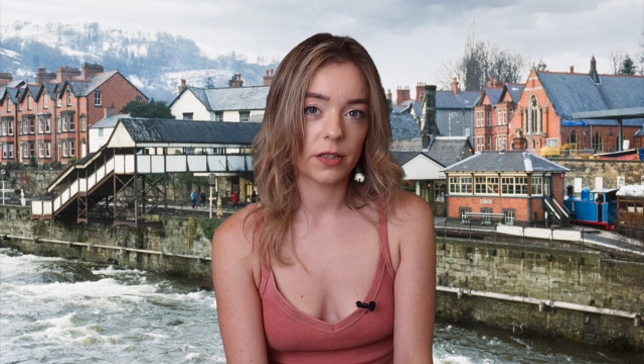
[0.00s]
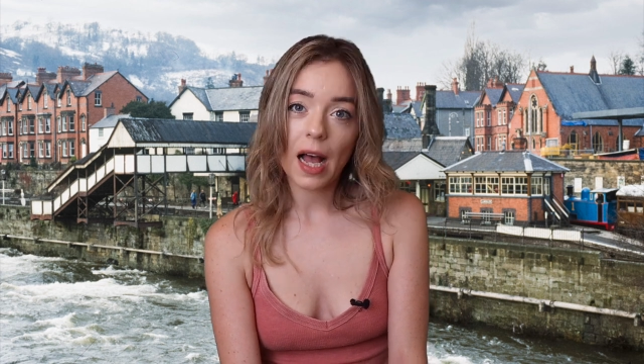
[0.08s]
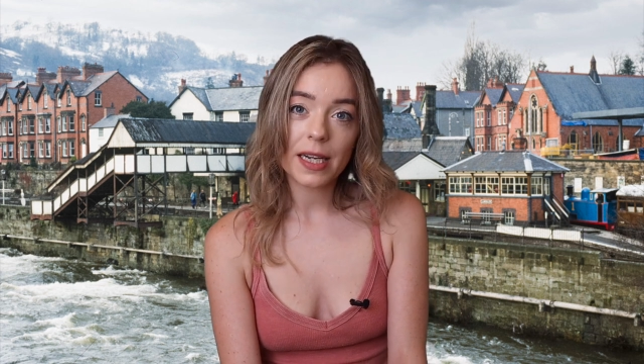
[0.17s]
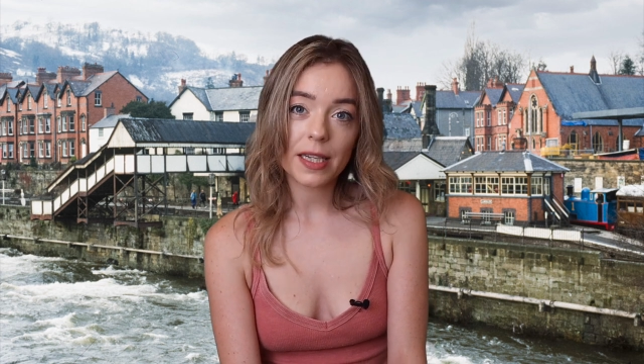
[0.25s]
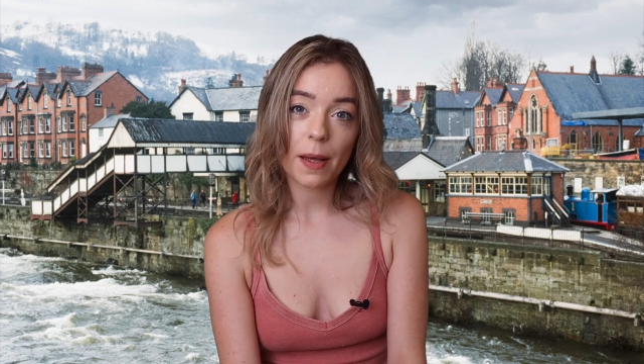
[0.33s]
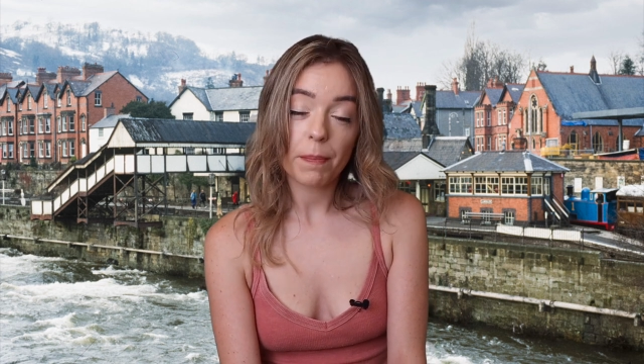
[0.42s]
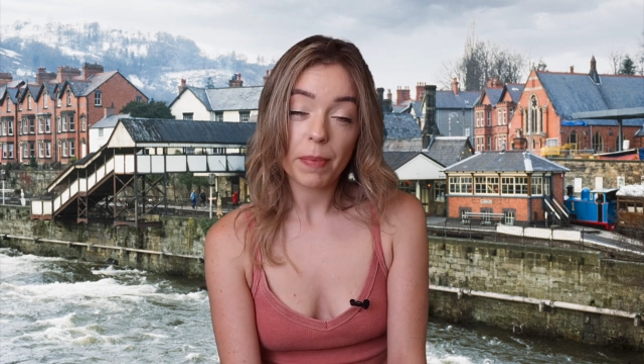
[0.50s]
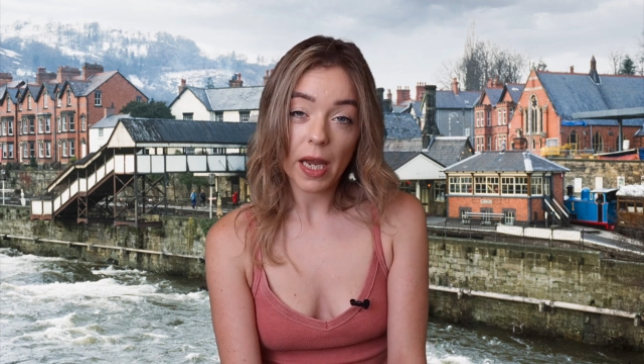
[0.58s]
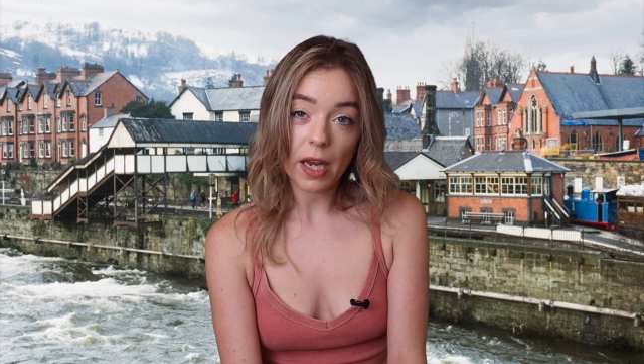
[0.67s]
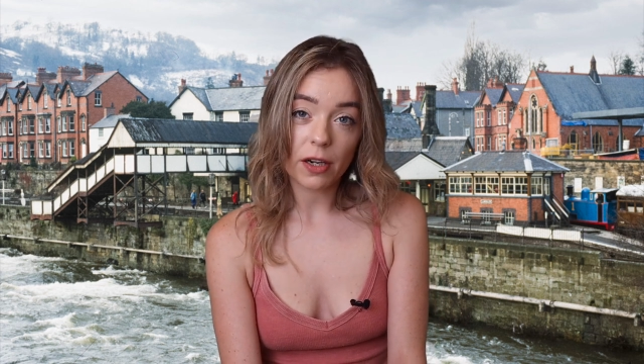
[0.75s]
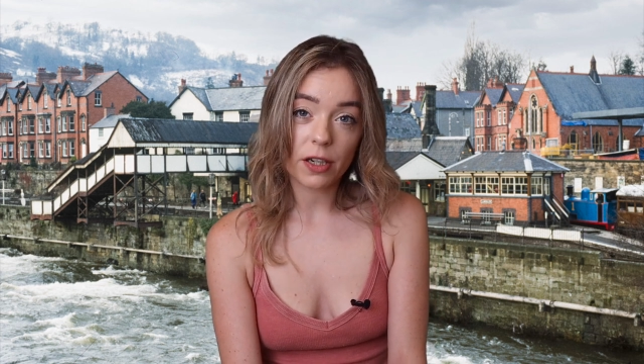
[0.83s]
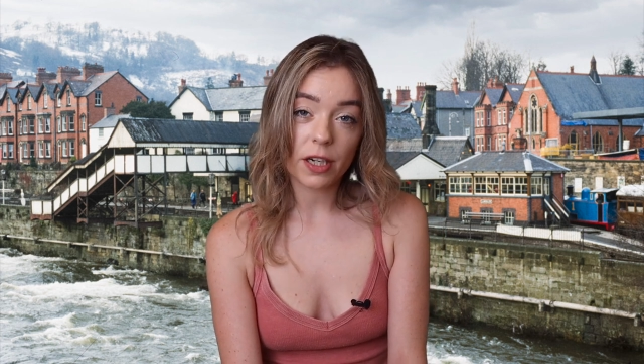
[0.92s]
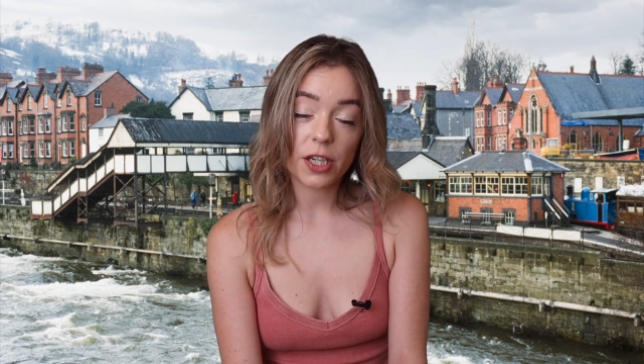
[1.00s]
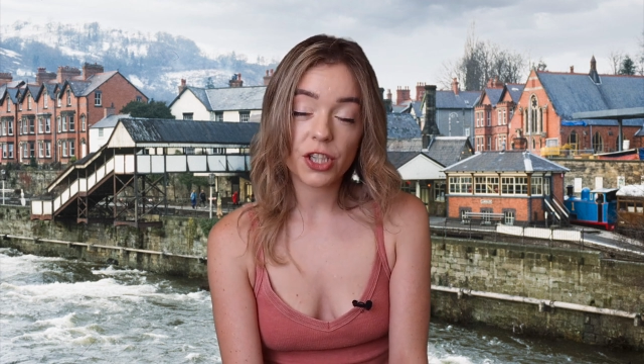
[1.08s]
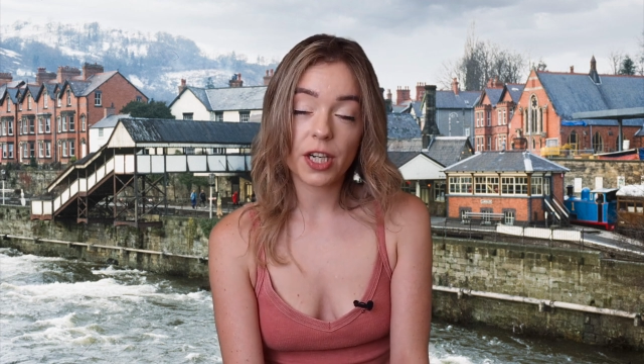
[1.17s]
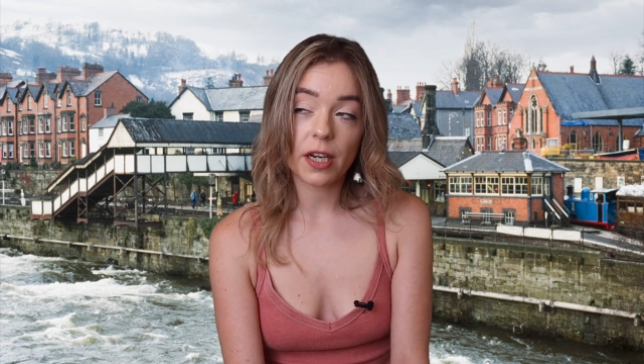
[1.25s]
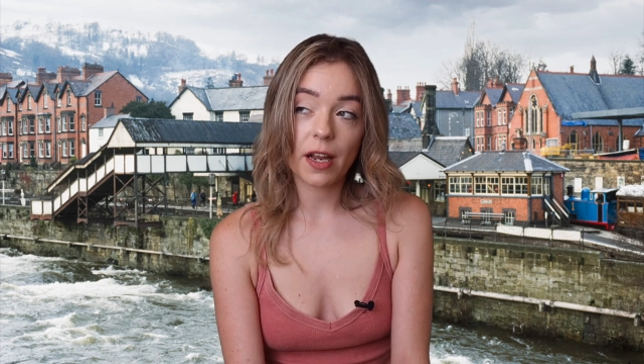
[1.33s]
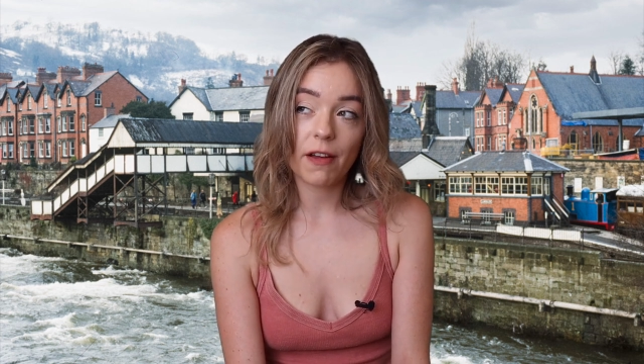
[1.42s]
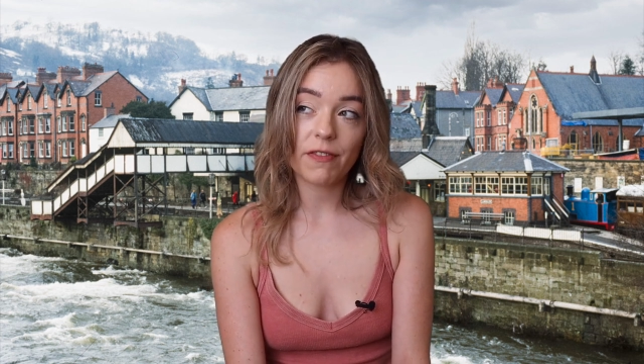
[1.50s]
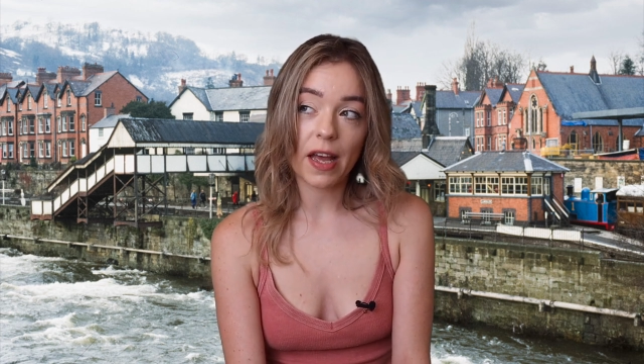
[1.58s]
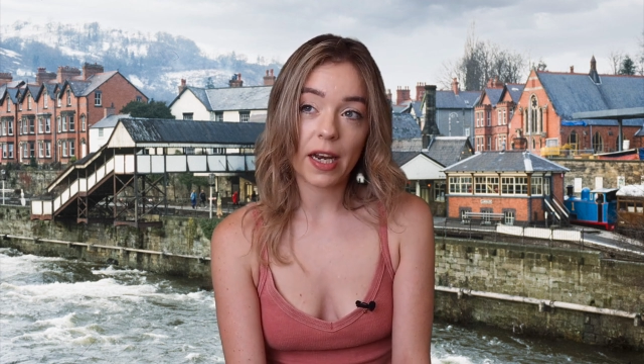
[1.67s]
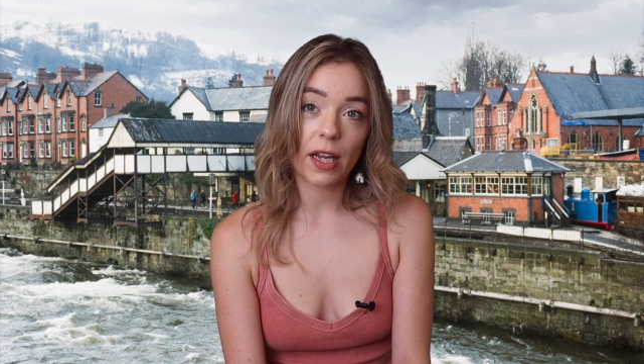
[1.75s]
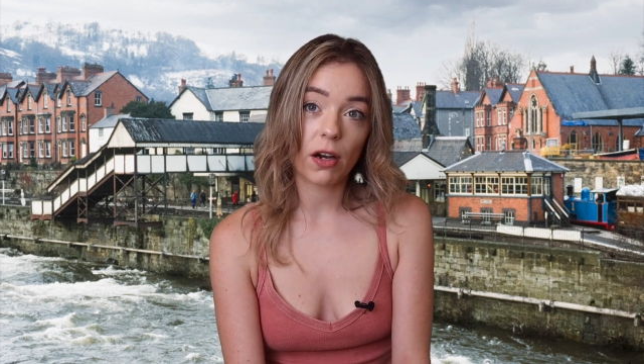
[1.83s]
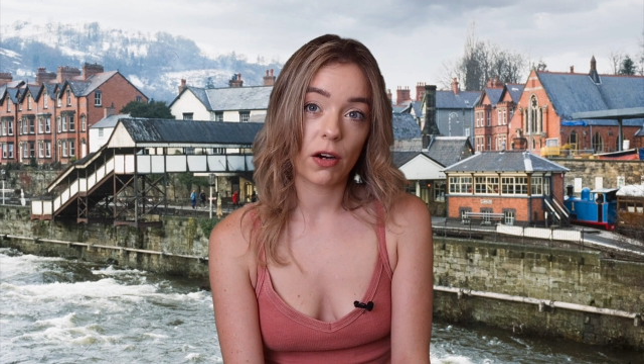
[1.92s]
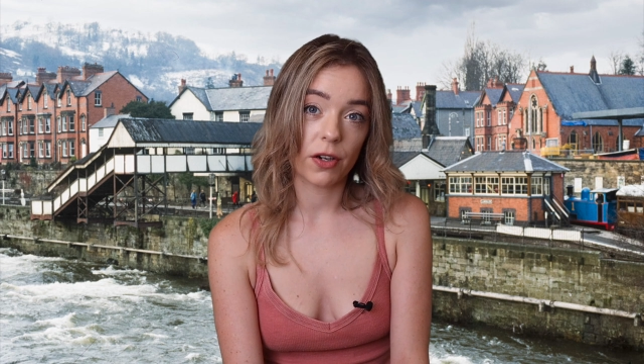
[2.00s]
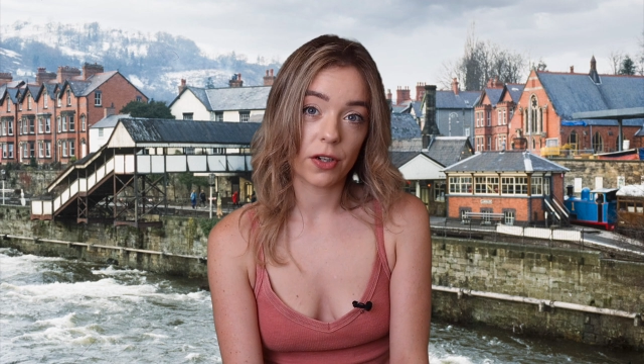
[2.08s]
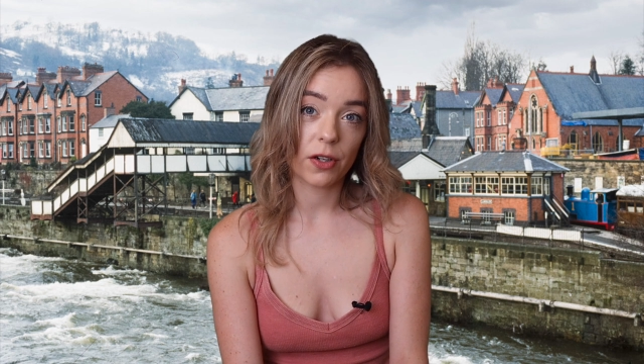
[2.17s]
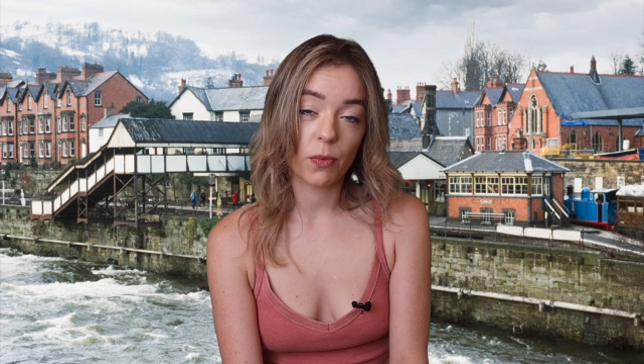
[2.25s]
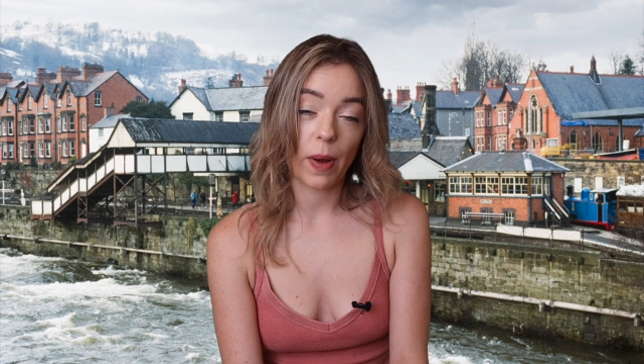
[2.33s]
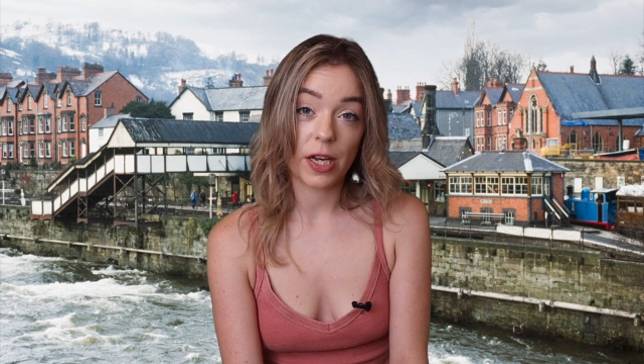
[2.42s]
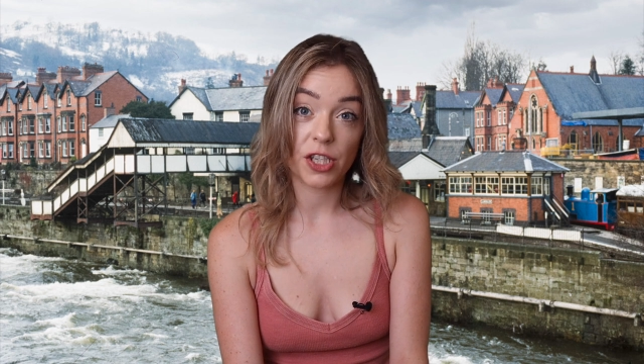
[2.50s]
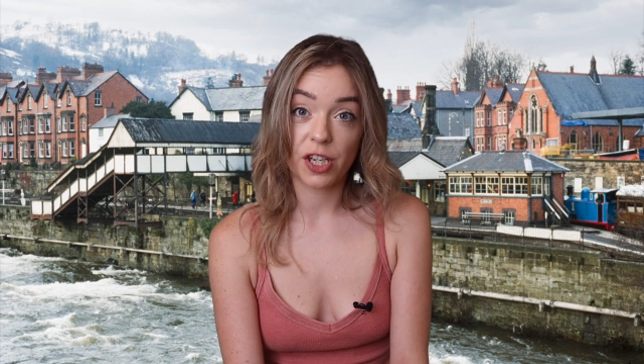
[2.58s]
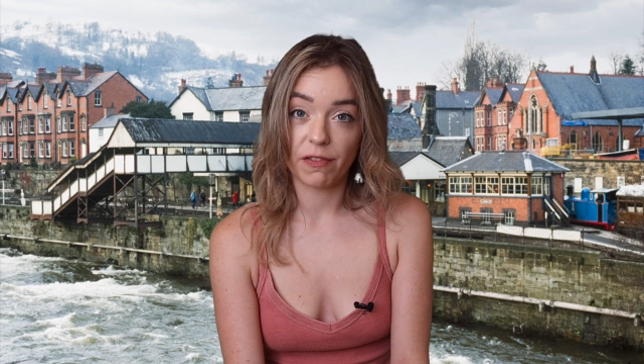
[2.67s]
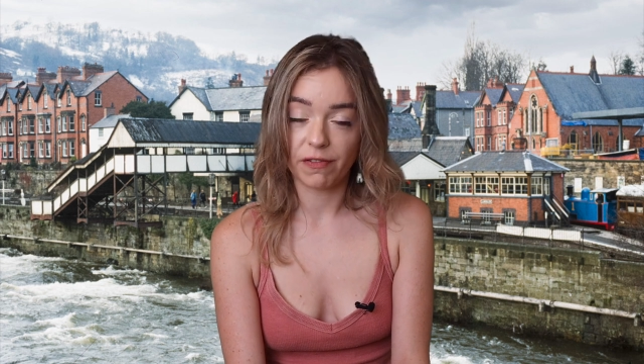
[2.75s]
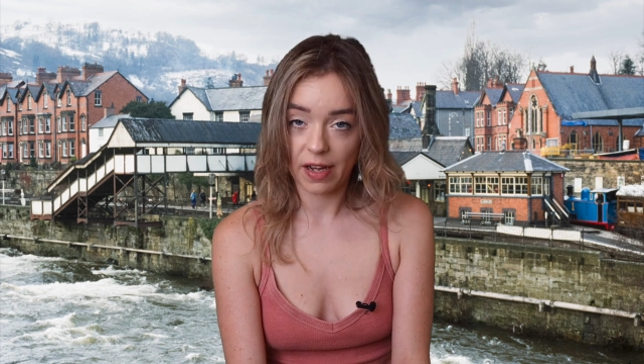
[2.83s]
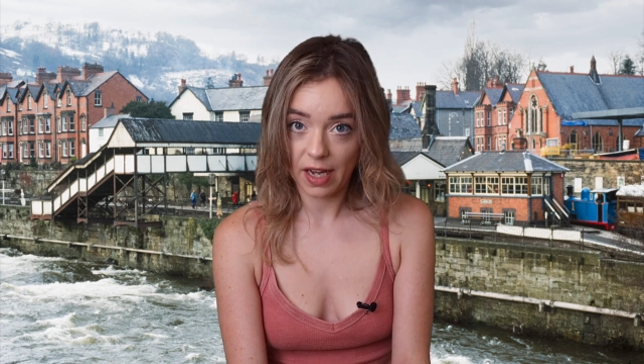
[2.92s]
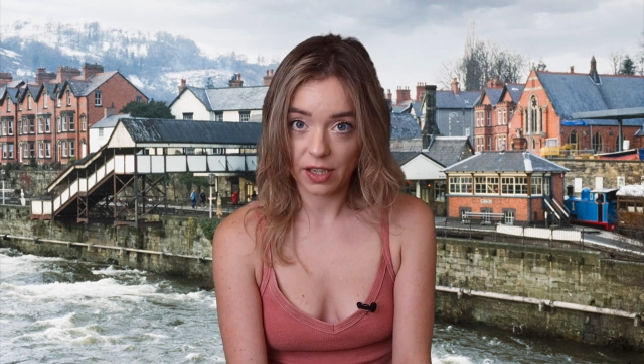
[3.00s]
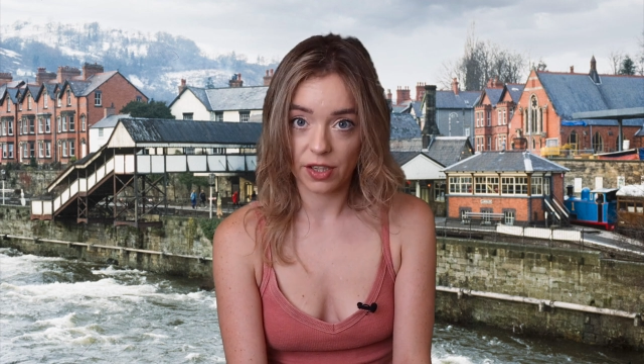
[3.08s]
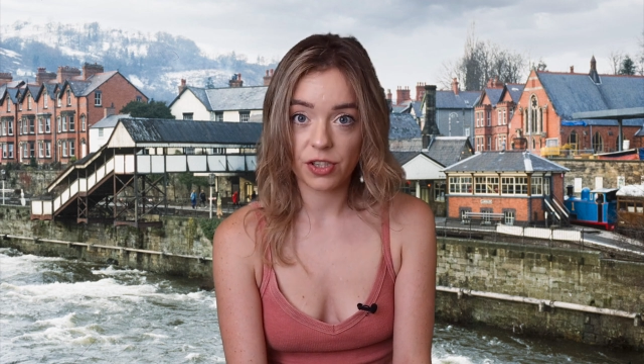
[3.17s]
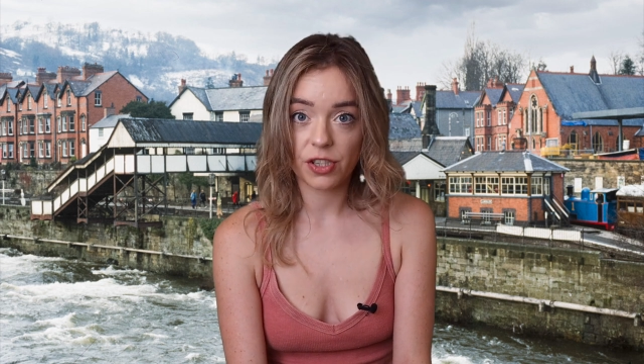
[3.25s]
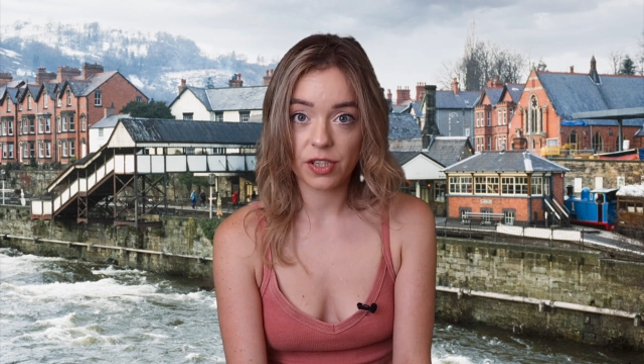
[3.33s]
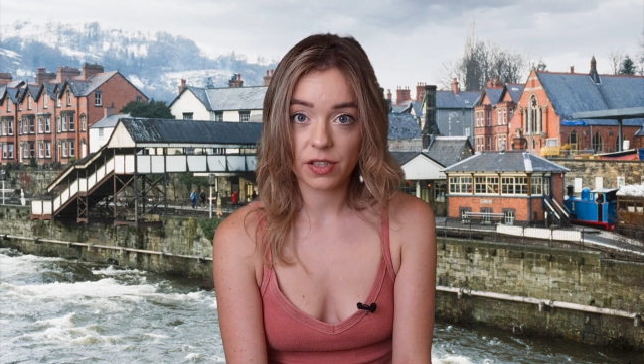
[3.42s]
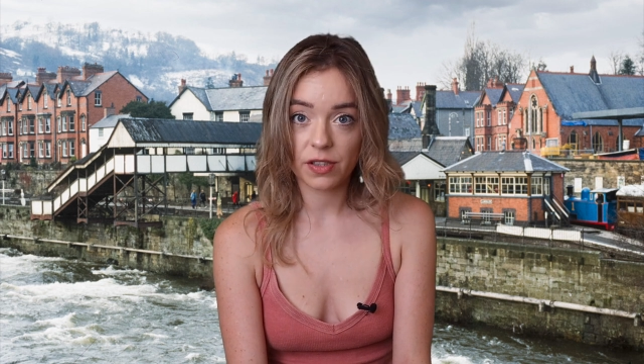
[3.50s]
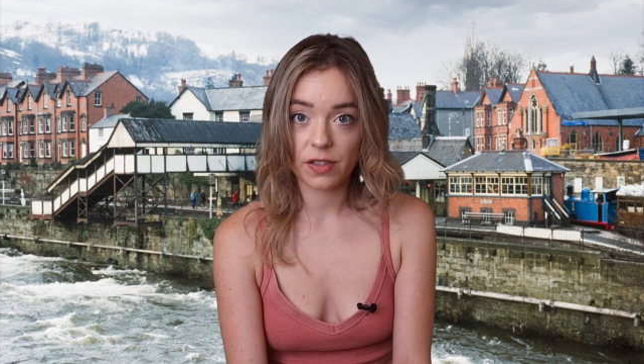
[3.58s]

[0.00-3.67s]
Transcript: and it appeared she didn't have any on her when she vanished,